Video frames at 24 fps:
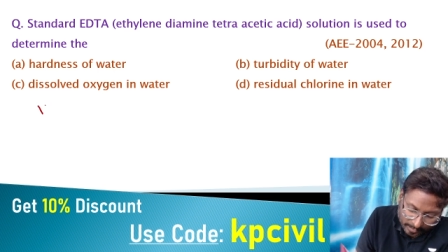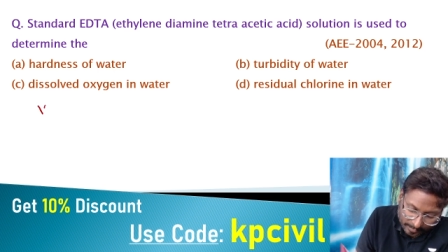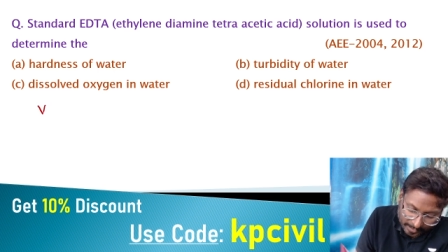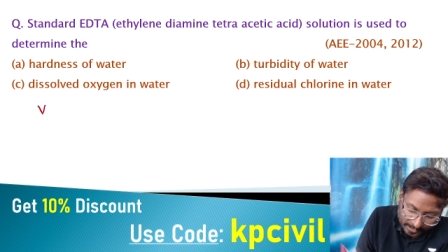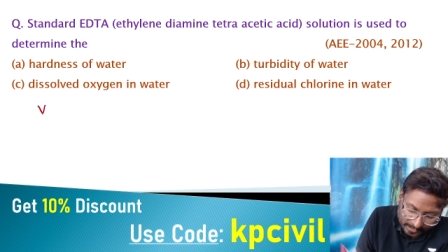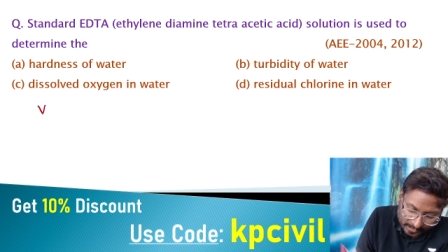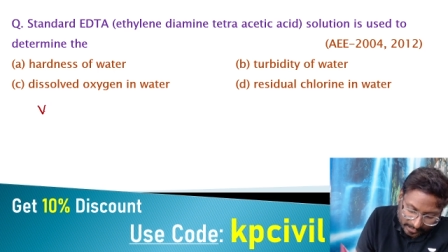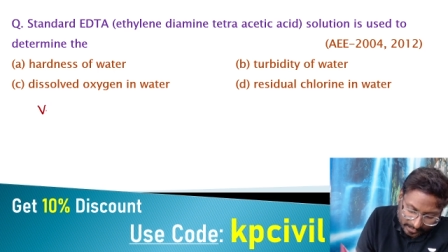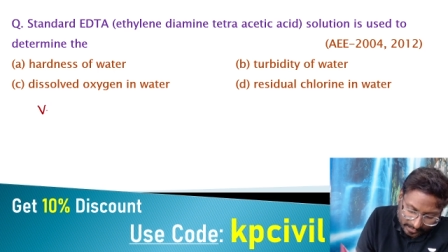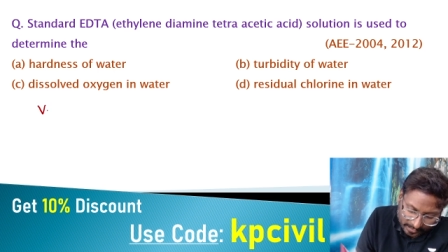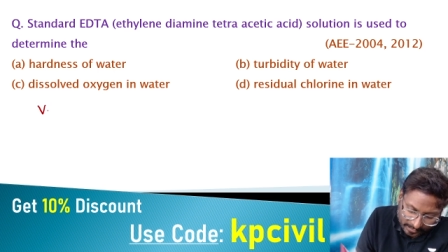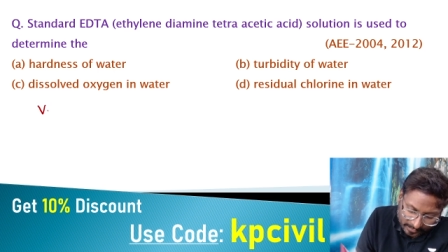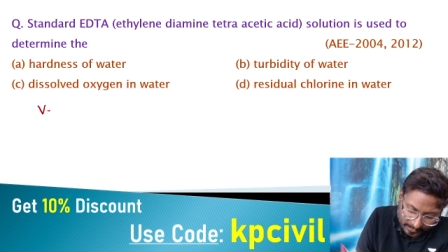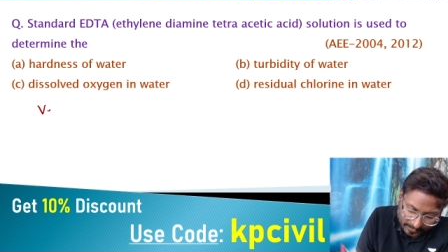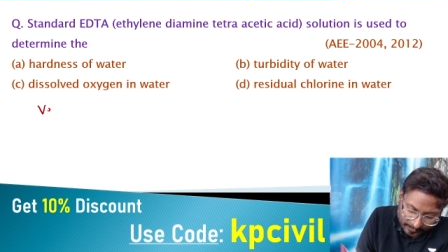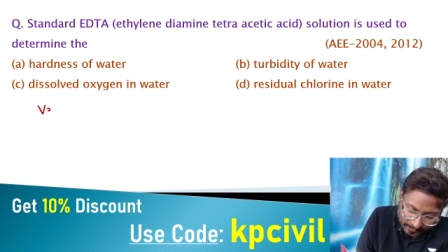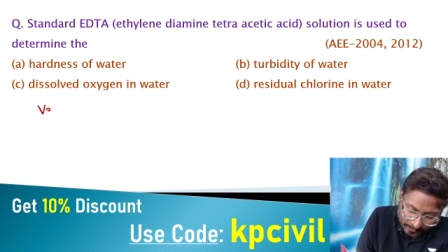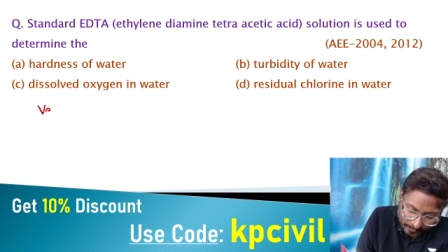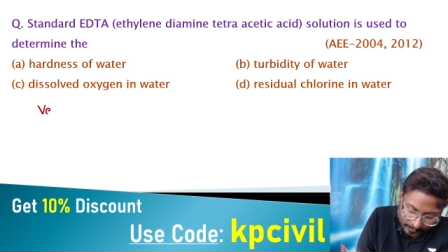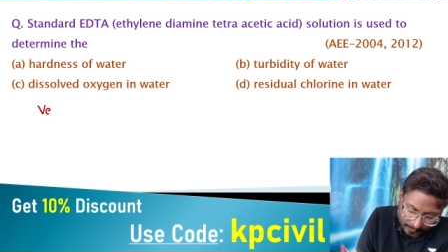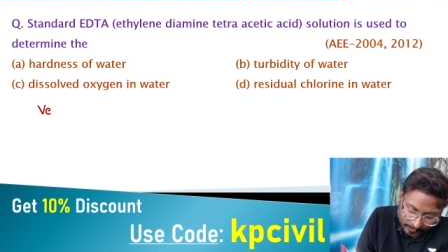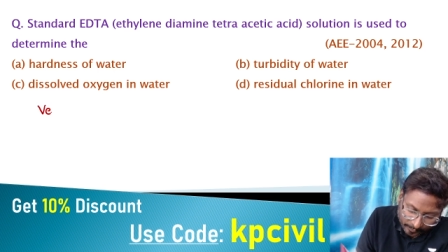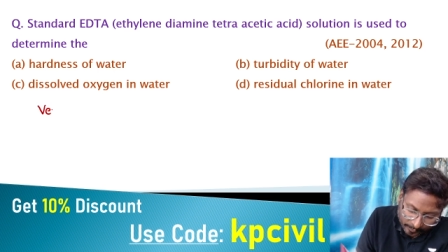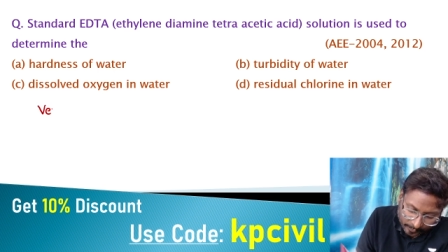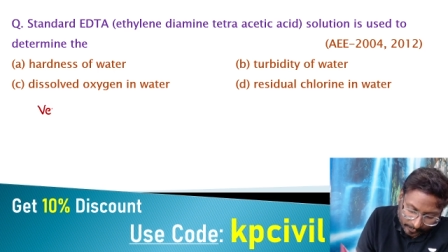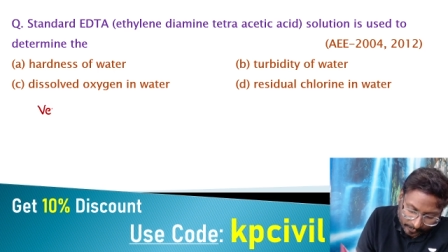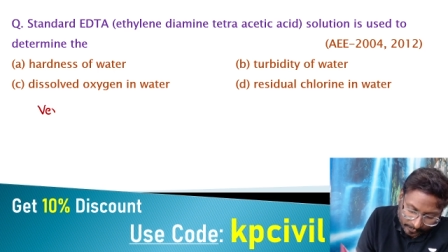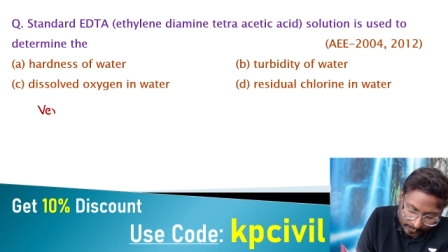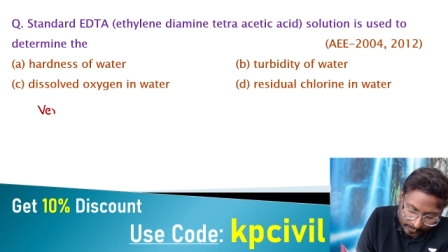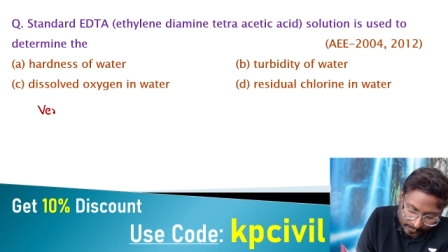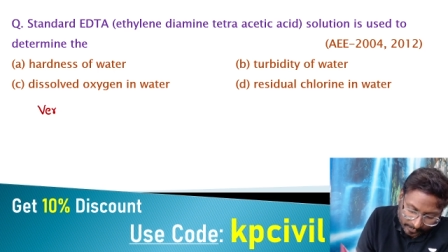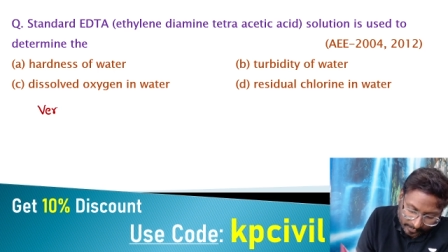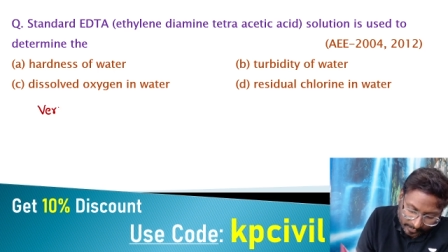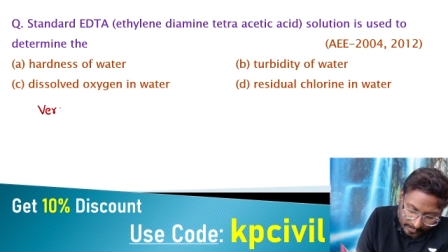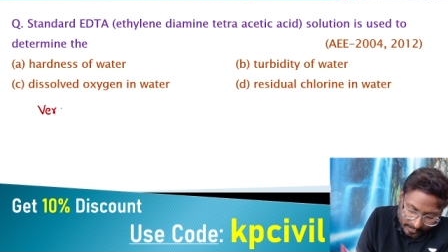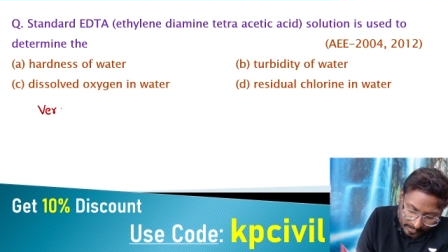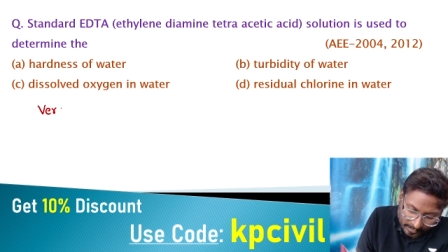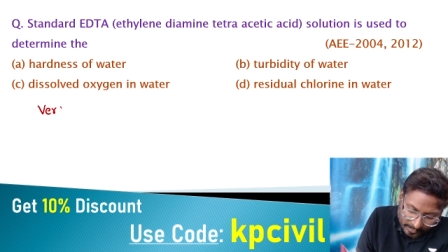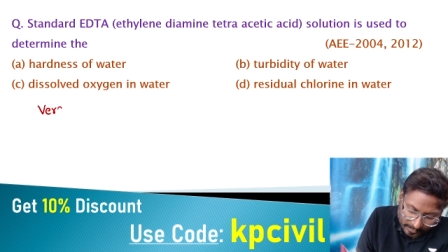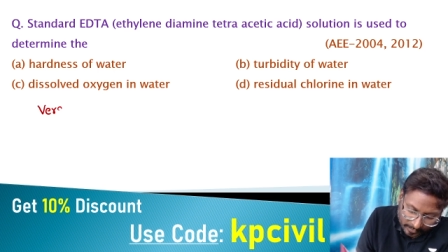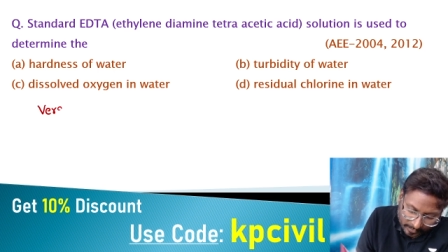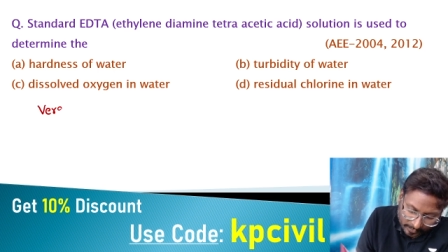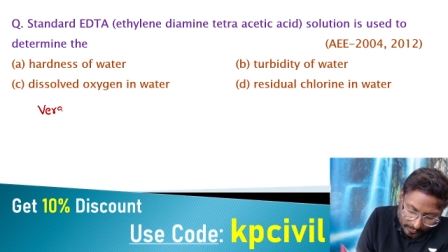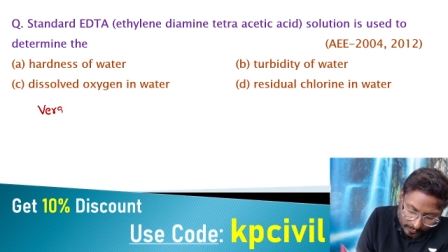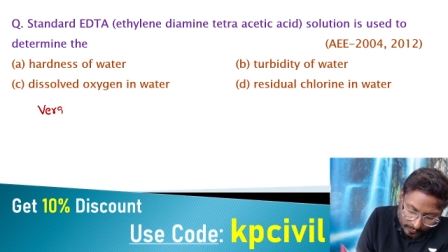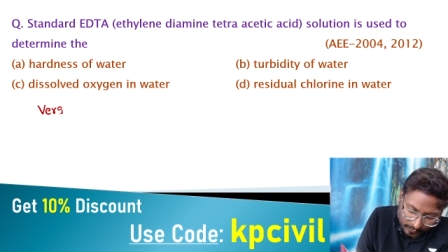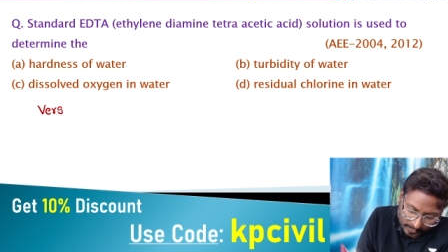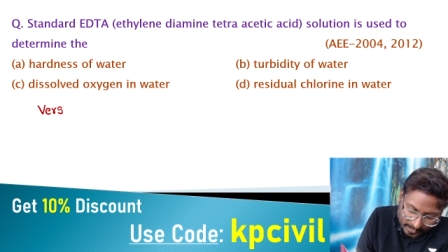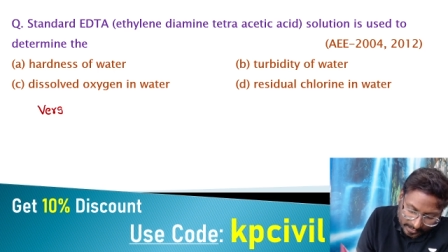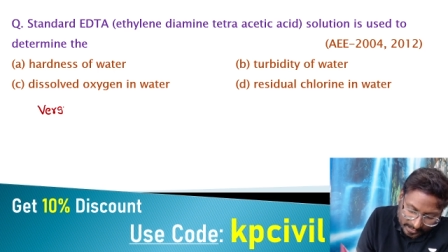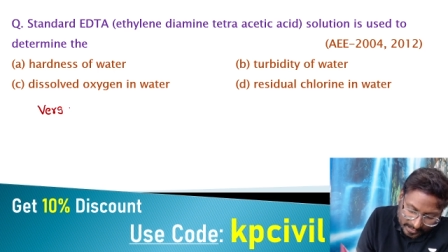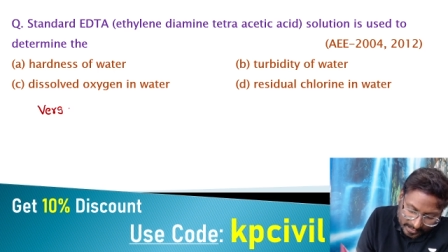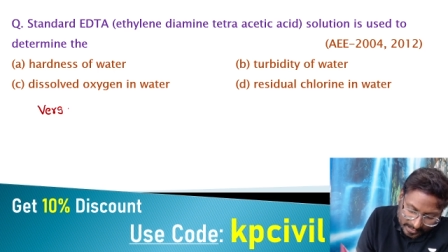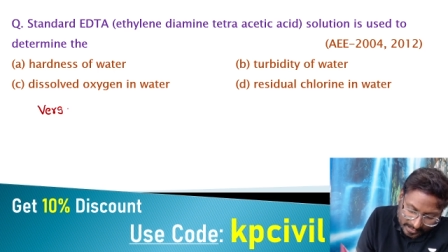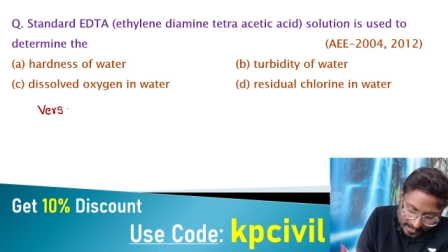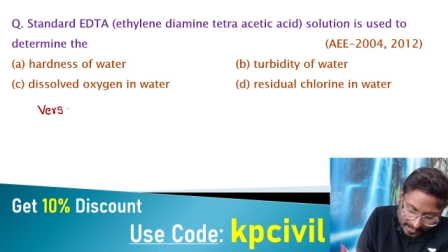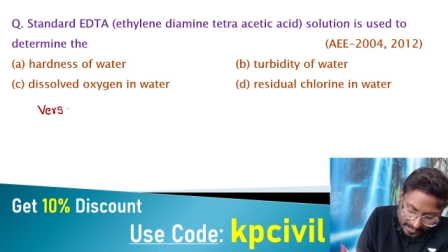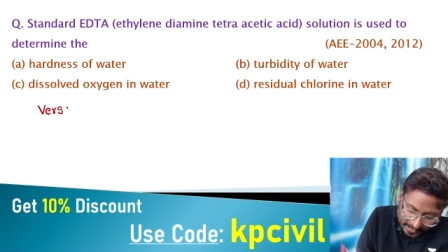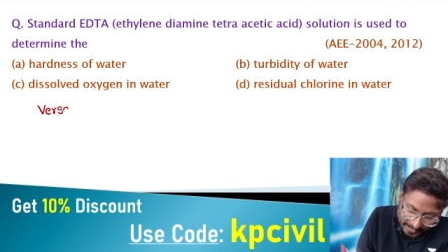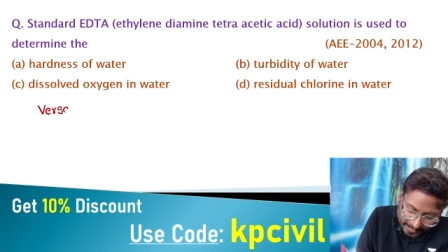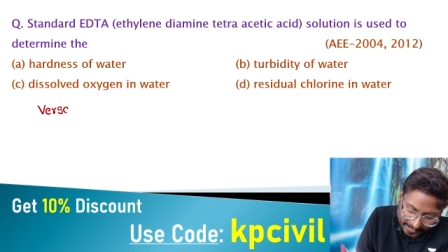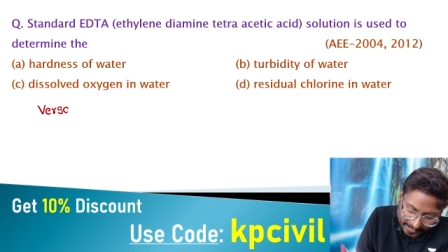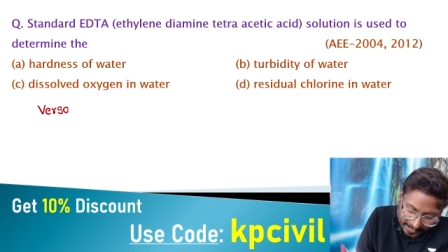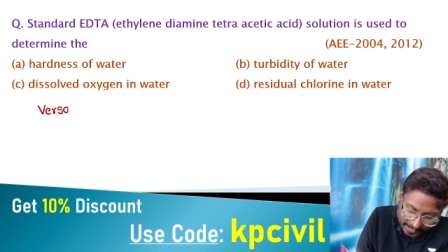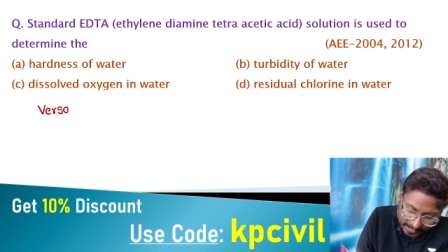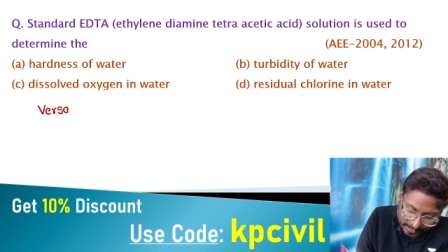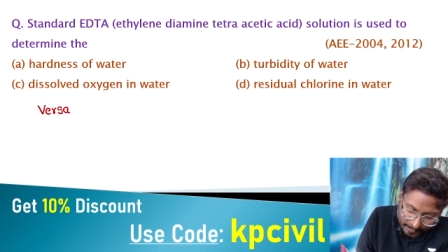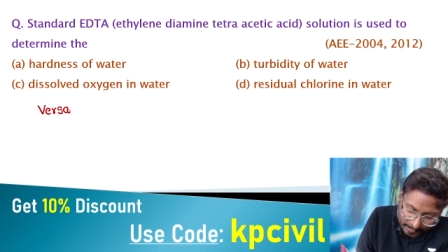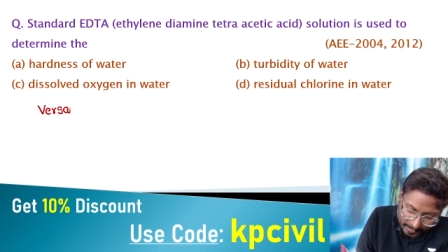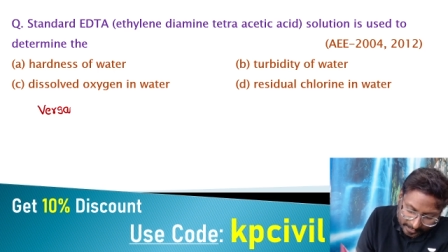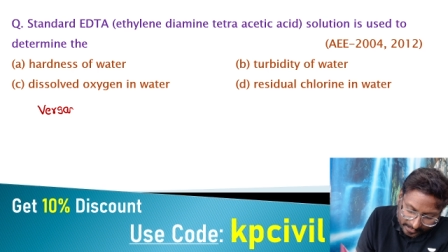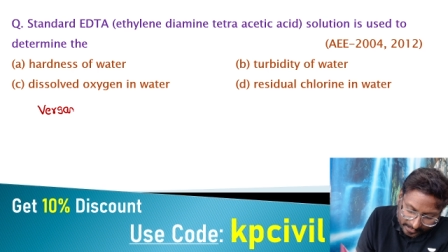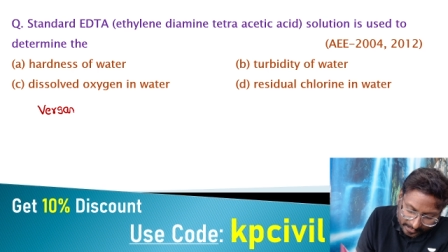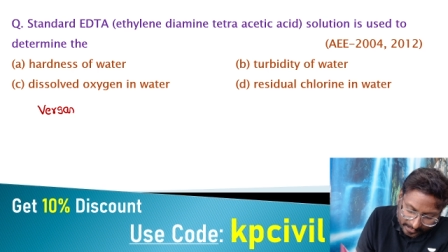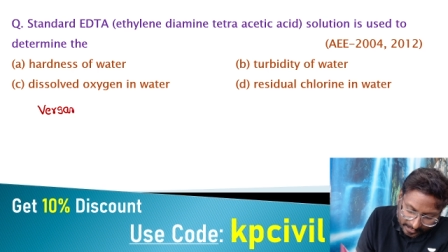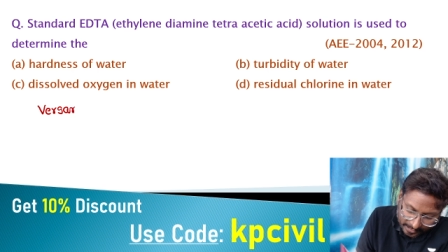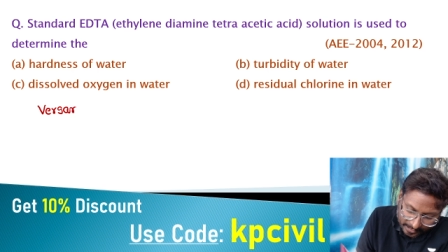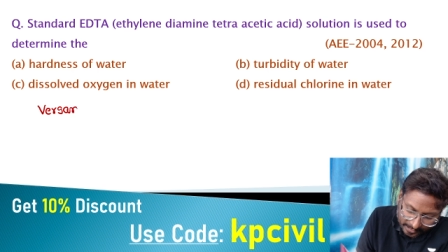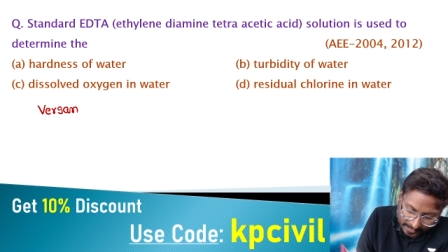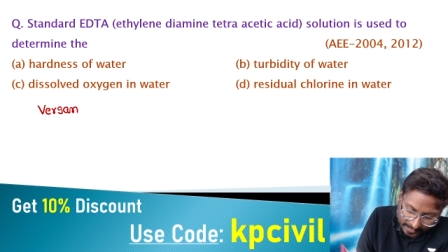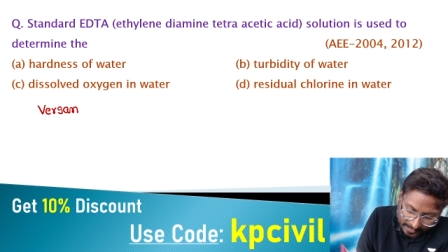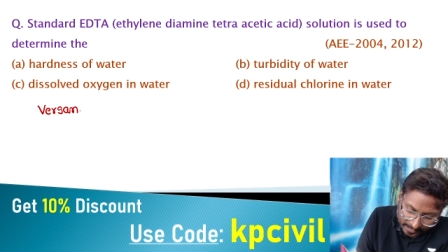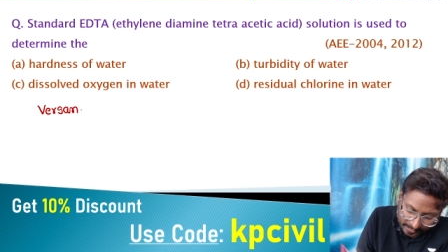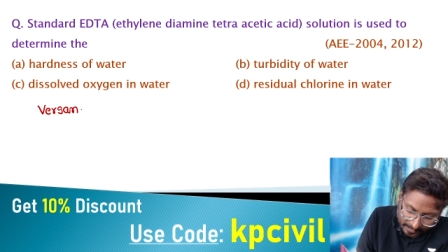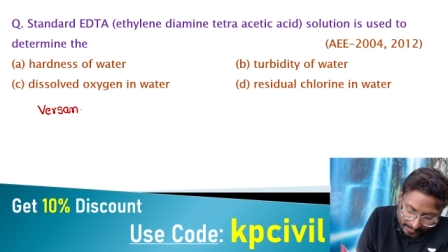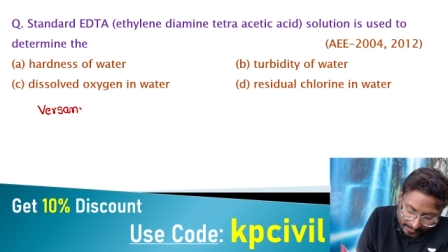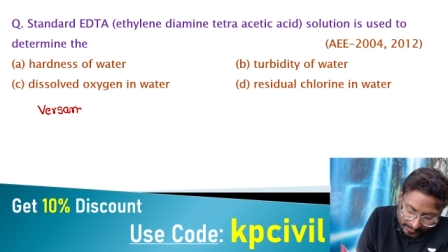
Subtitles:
method. Worsenate method